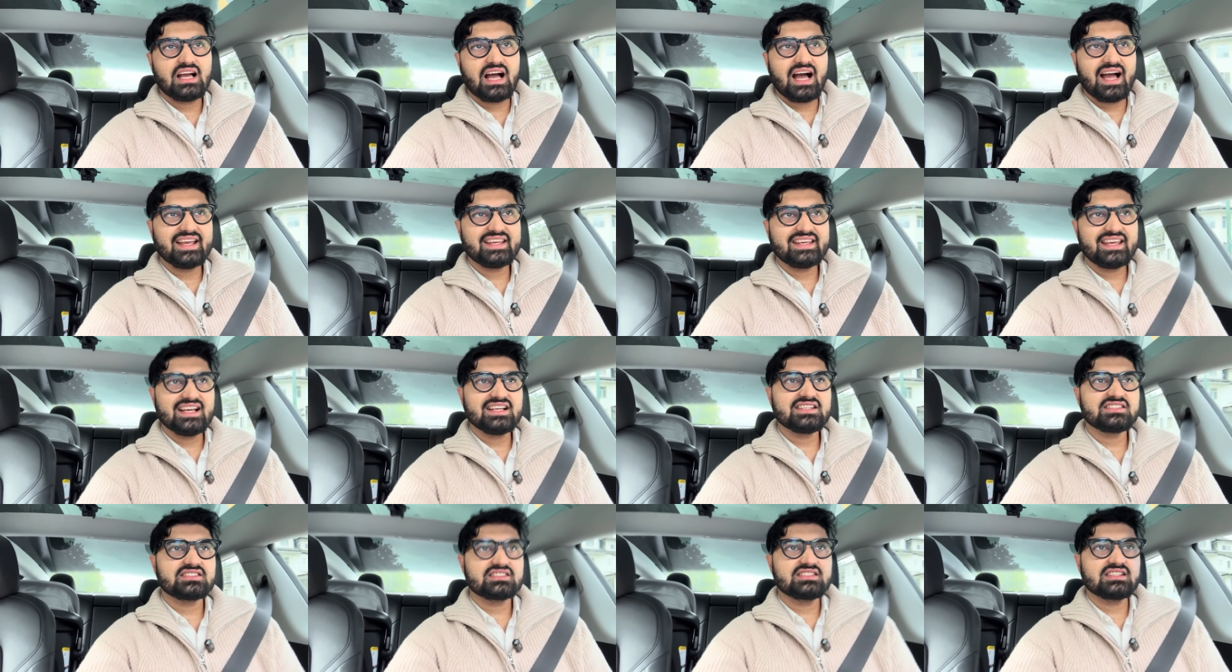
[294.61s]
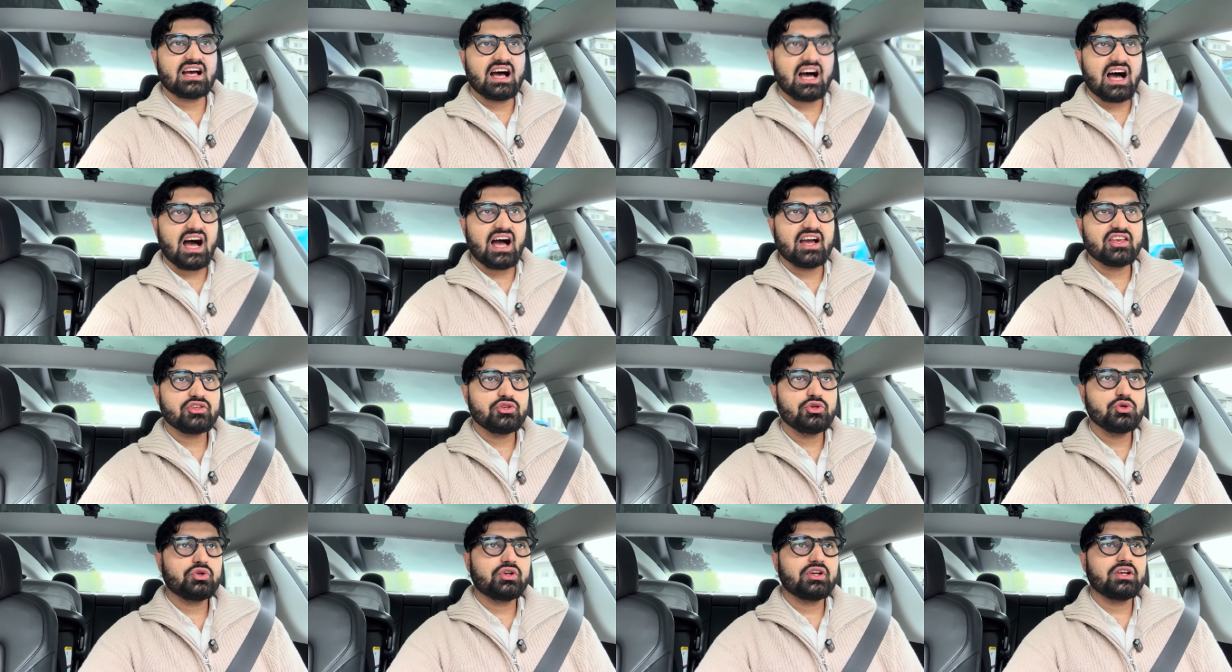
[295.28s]
I guess
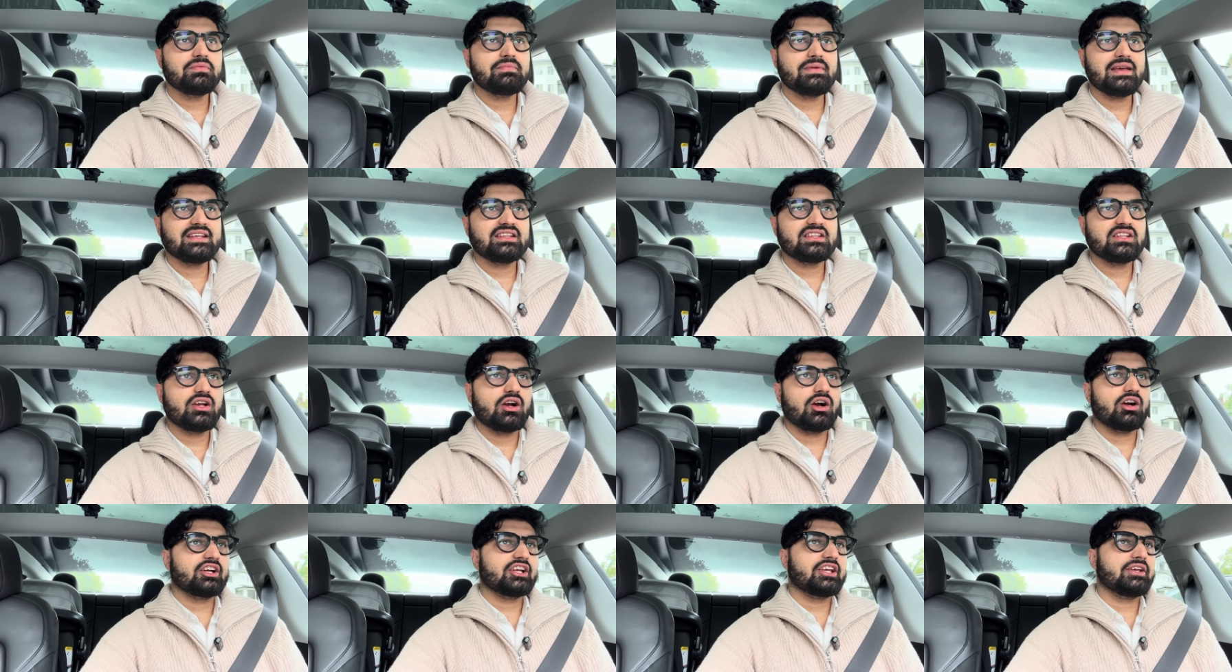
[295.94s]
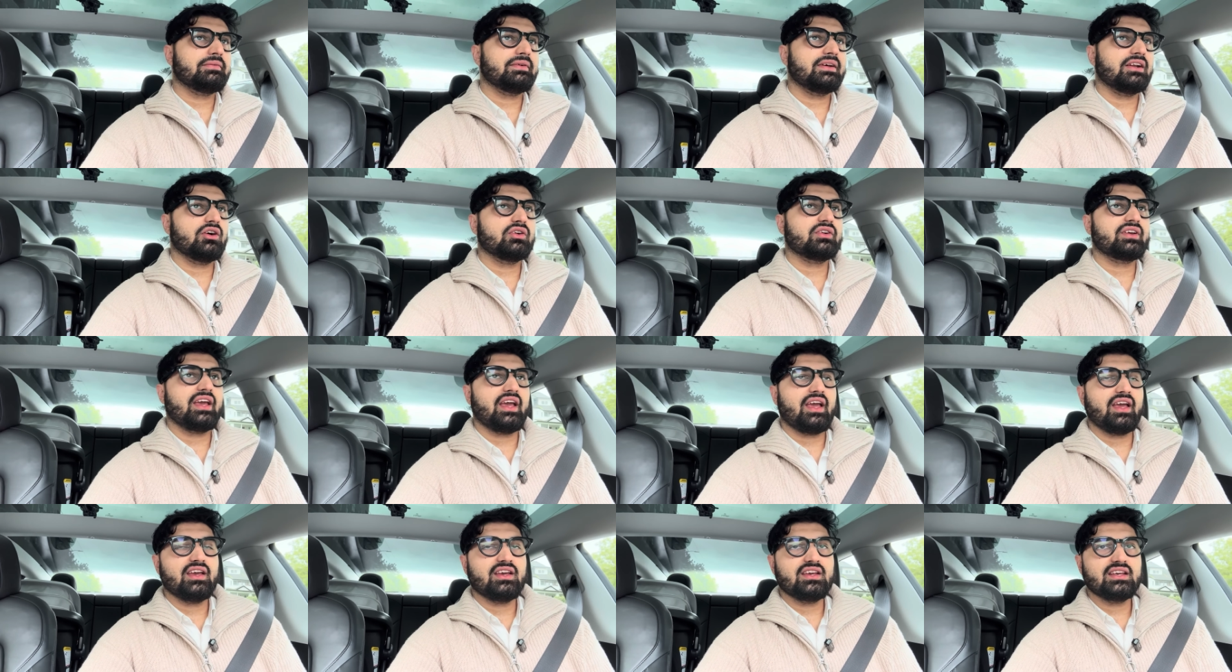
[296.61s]
you could make the argument,
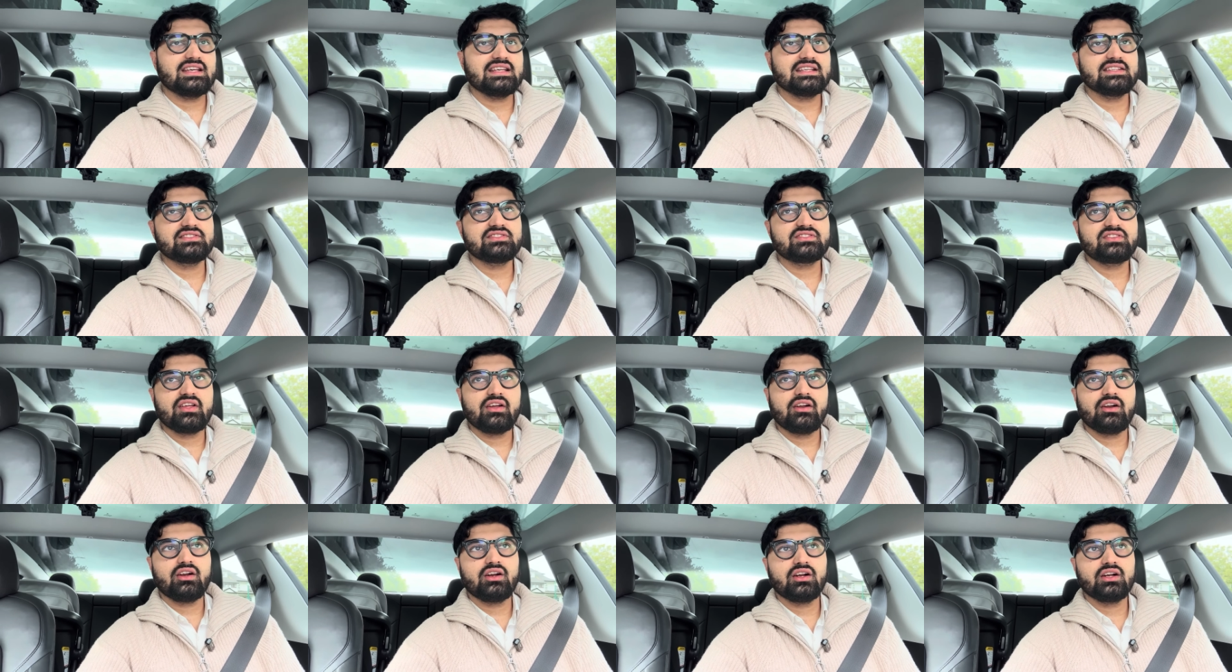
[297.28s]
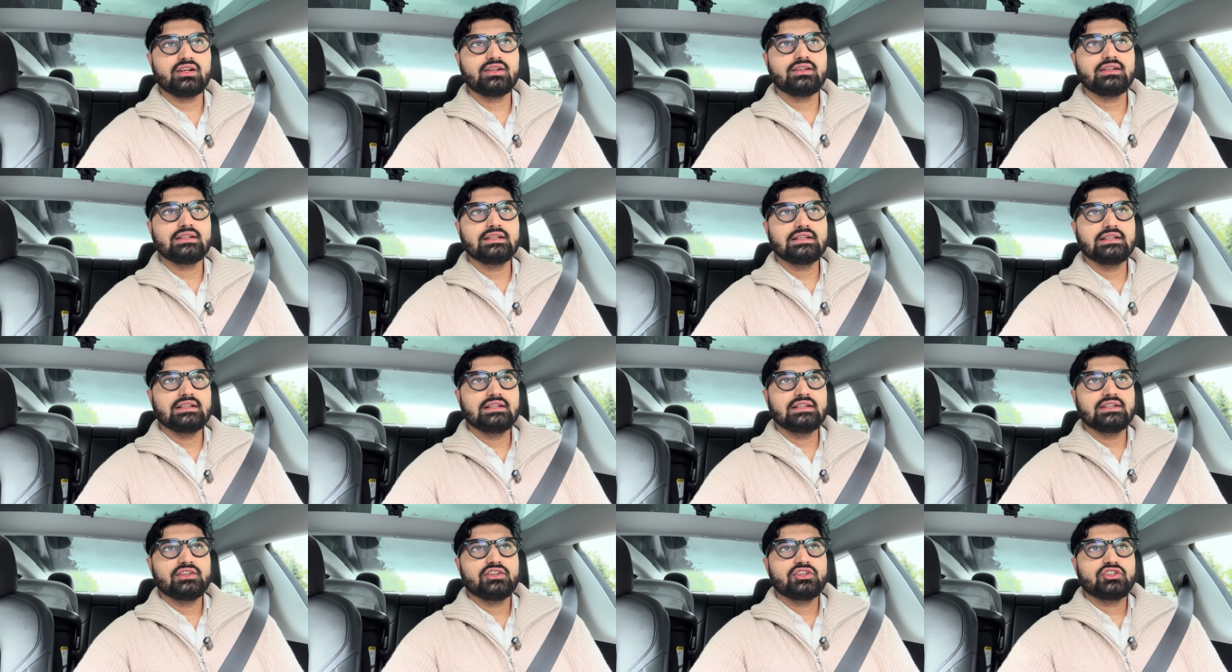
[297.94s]
okay, is there
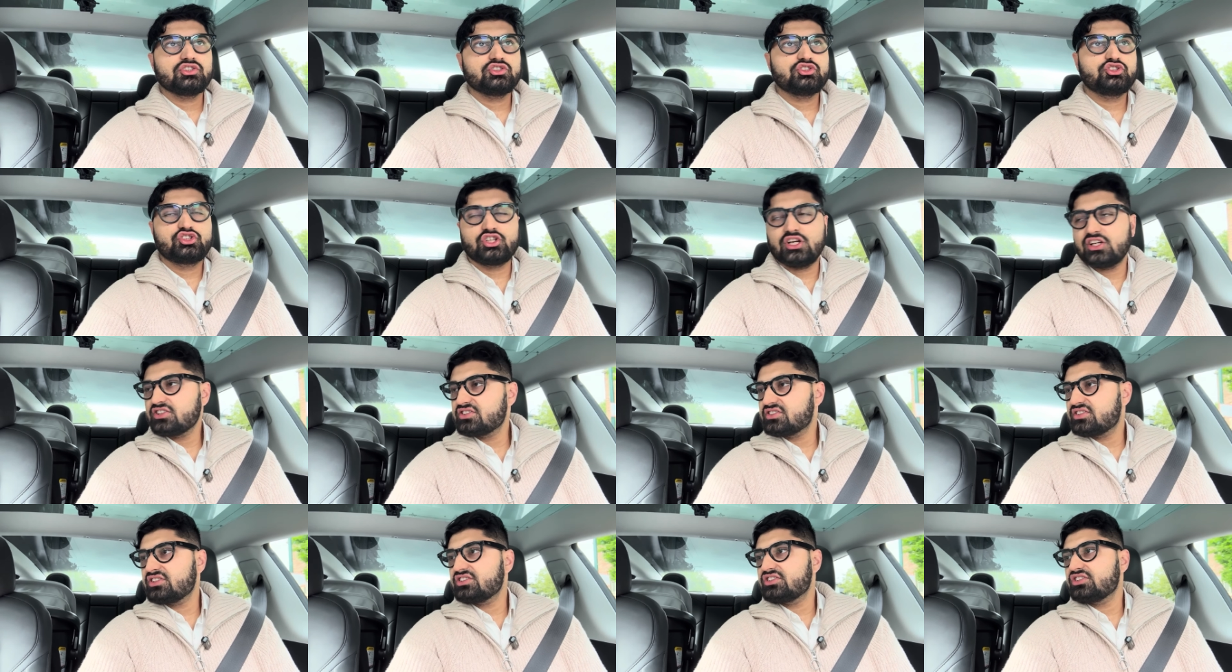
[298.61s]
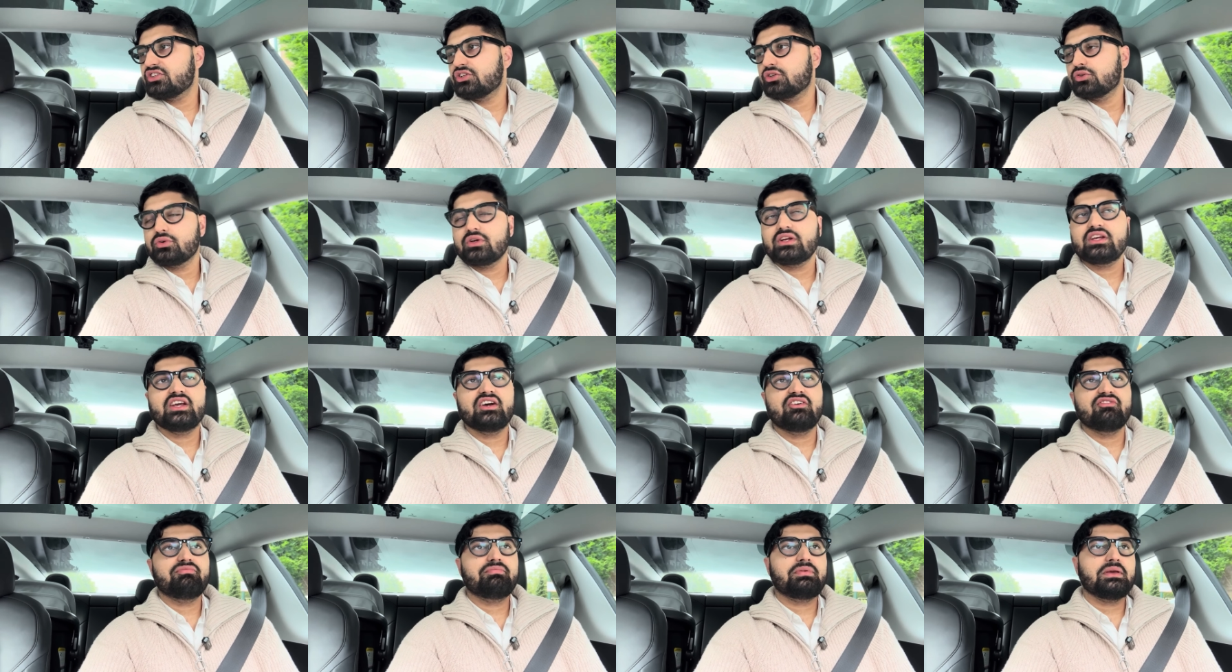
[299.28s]
just a
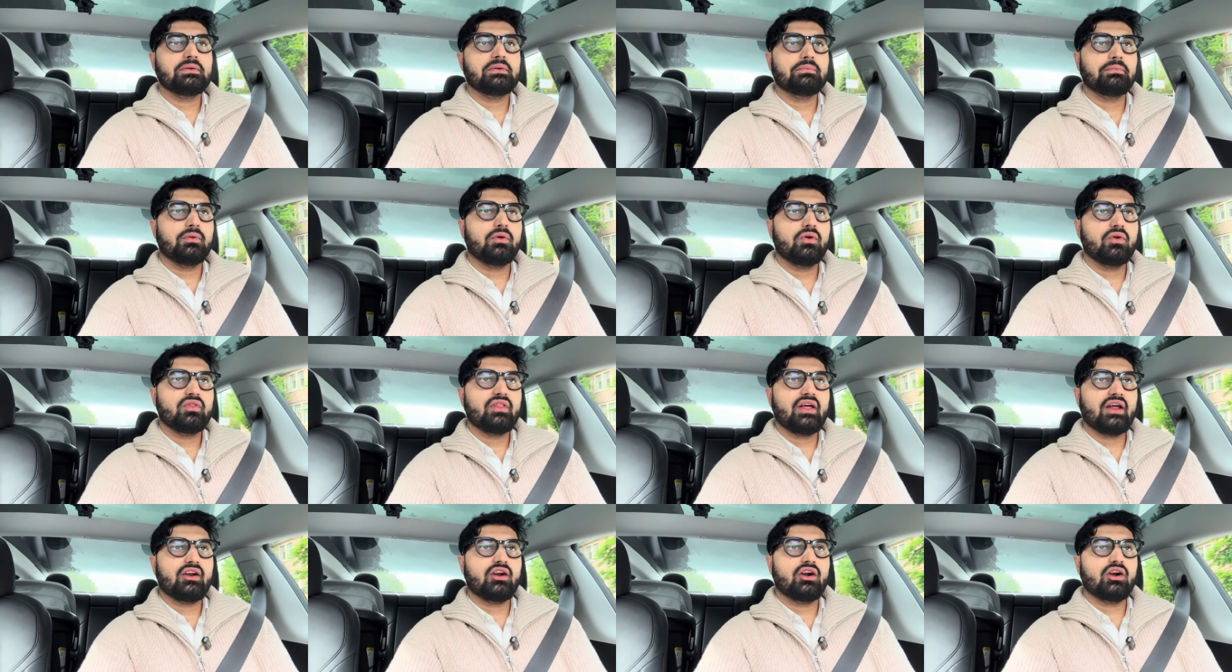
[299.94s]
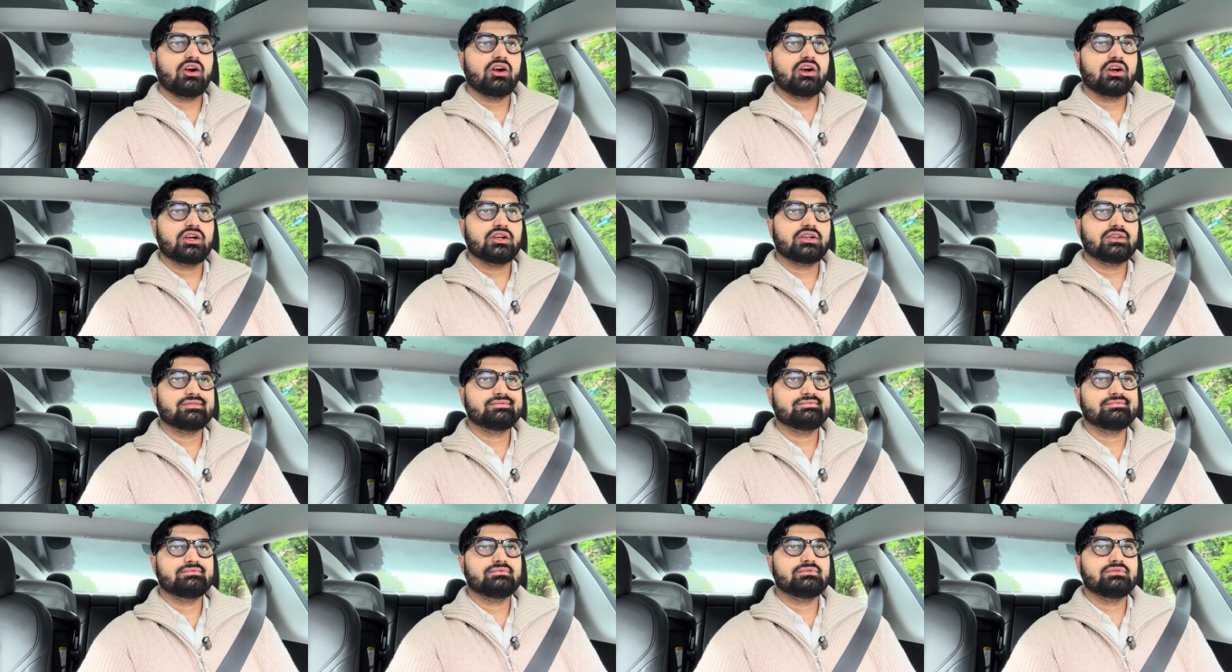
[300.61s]
degree of people that are
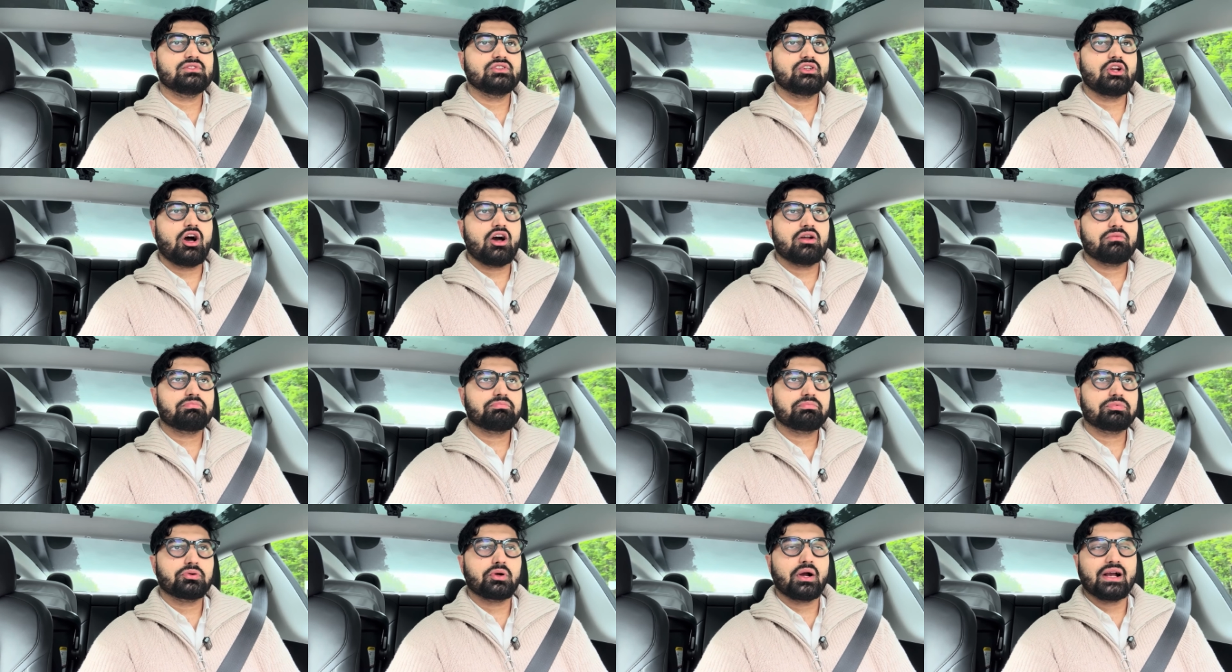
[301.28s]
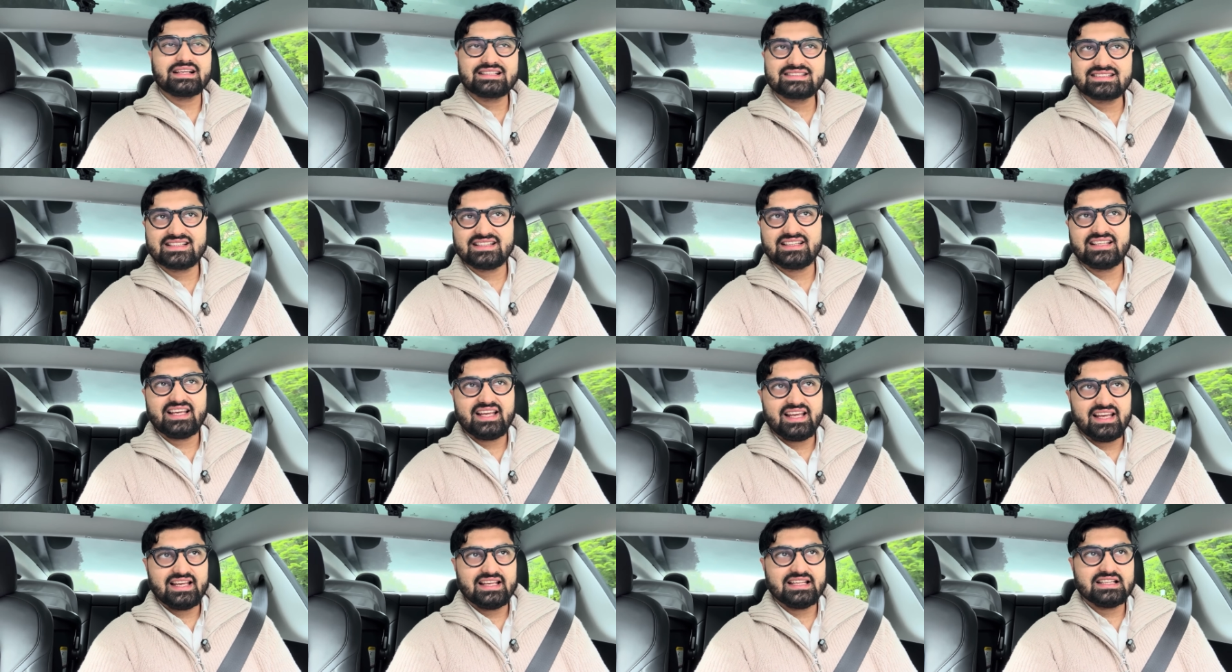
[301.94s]
not pricing
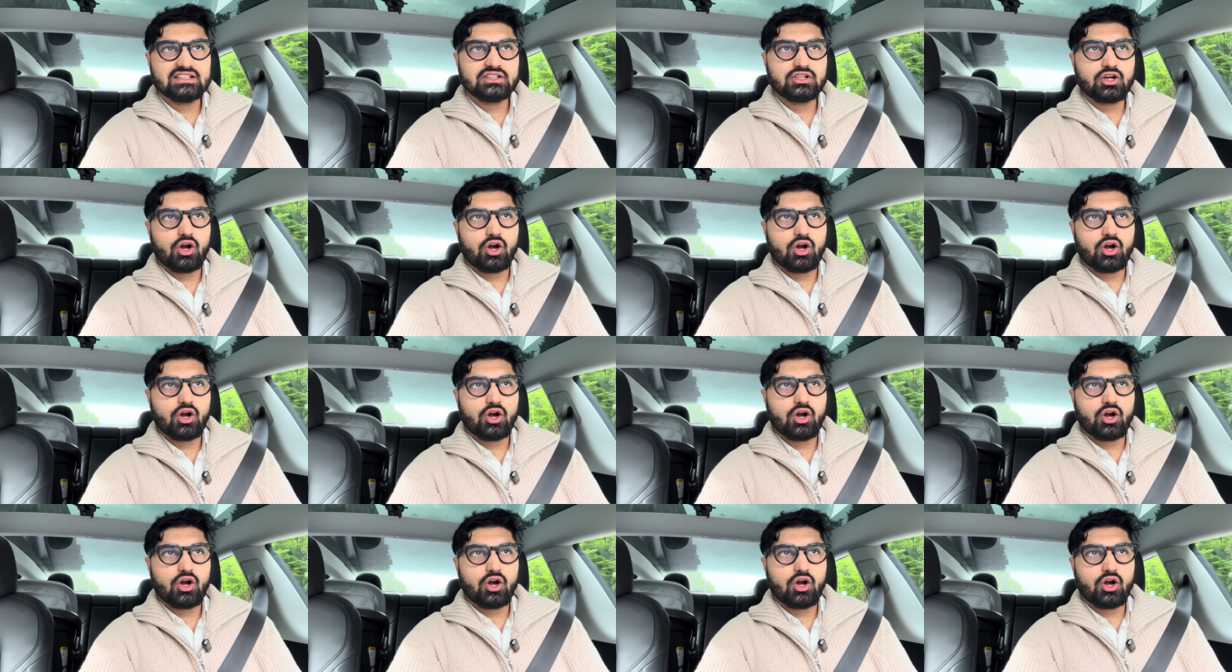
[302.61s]
in